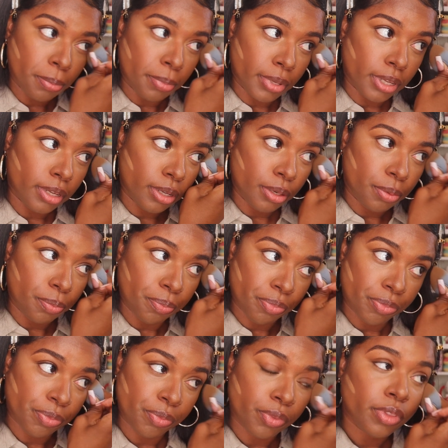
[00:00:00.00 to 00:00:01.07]
but
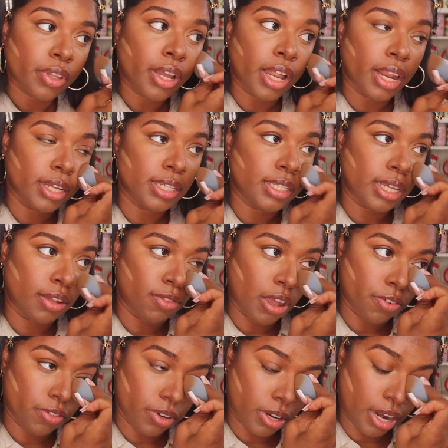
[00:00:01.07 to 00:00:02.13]
I like to save
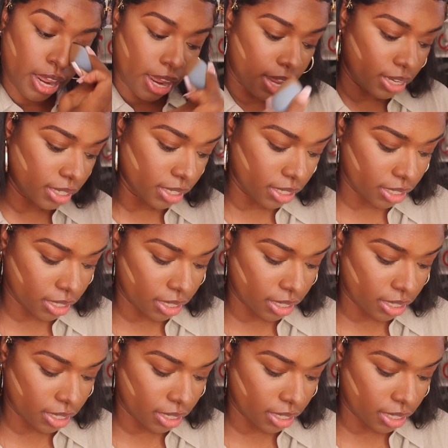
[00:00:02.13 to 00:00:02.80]
that for last.